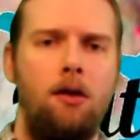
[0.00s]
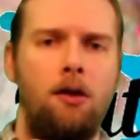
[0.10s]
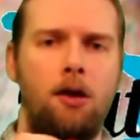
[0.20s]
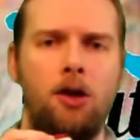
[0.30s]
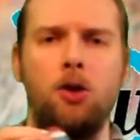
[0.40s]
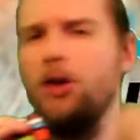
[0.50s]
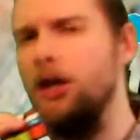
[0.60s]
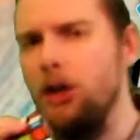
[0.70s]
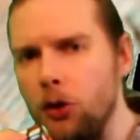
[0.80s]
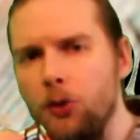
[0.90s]
and you said,
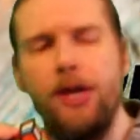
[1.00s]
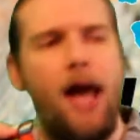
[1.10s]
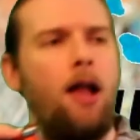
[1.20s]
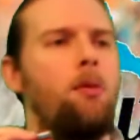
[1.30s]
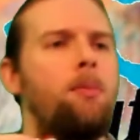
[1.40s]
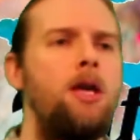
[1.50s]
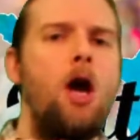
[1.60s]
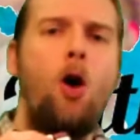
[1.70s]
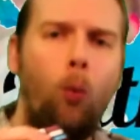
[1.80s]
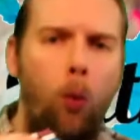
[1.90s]
can you tell me
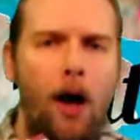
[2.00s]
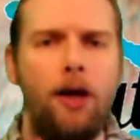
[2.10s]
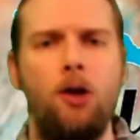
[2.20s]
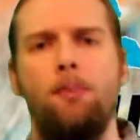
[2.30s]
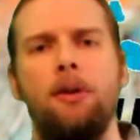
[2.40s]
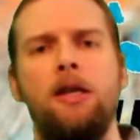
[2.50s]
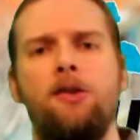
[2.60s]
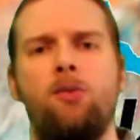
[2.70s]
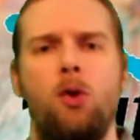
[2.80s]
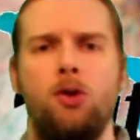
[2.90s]
why you believe
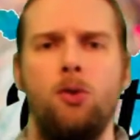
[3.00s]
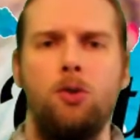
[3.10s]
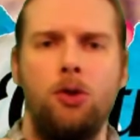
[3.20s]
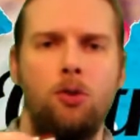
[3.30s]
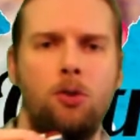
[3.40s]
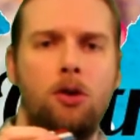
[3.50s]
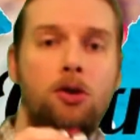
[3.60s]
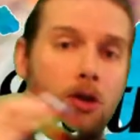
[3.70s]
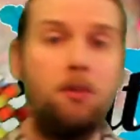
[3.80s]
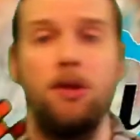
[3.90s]
what you do? Because it
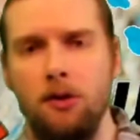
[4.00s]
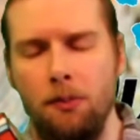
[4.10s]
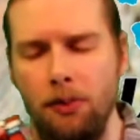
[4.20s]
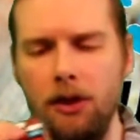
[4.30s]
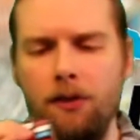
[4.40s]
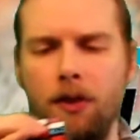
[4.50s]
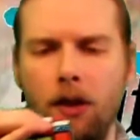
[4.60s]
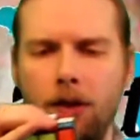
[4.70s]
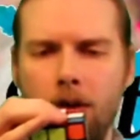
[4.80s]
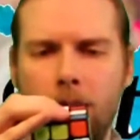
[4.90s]
comes down to belief, a lot
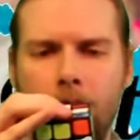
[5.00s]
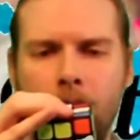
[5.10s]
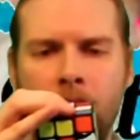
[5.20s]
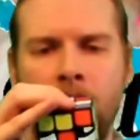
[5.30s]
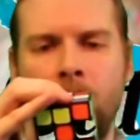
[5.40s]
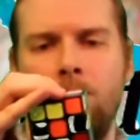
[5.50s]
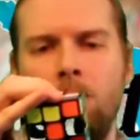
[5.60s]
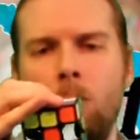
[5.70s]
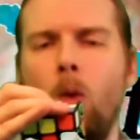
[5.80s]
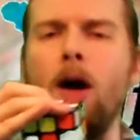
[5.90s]
of it.
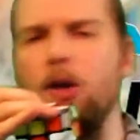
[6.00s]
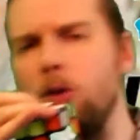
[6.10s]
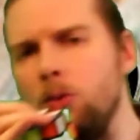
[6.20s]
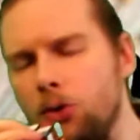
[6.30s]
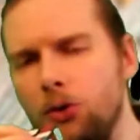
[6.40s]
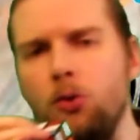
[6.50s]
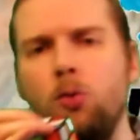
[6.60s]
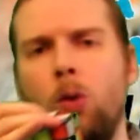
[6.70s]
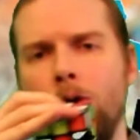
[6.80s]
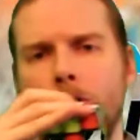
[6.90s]
Why you do
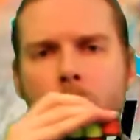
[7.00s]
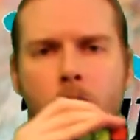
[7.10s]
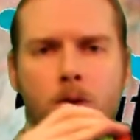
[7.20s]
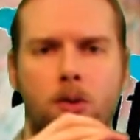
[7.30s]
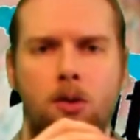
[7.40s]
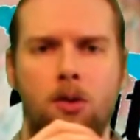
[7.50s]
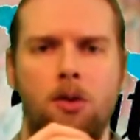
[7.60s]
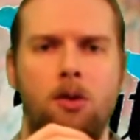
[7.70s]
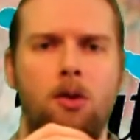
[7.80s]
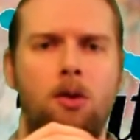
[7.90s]
what you do.
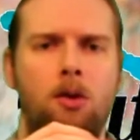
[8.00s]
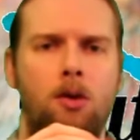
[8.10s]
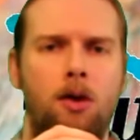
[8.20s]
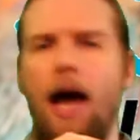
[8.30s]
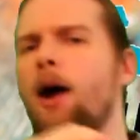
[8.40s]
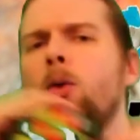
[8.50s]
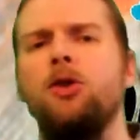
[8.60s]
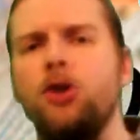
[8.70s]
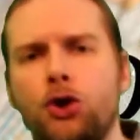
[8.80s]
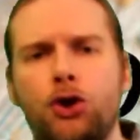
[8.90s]
How has
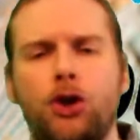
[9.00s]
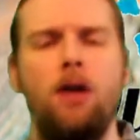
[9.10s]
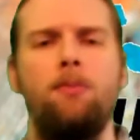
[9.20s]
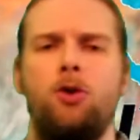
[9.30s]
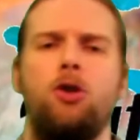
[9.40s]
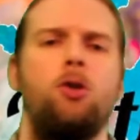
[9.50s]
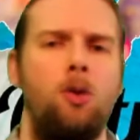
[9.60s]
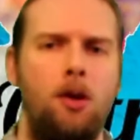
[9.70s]
it shaped you?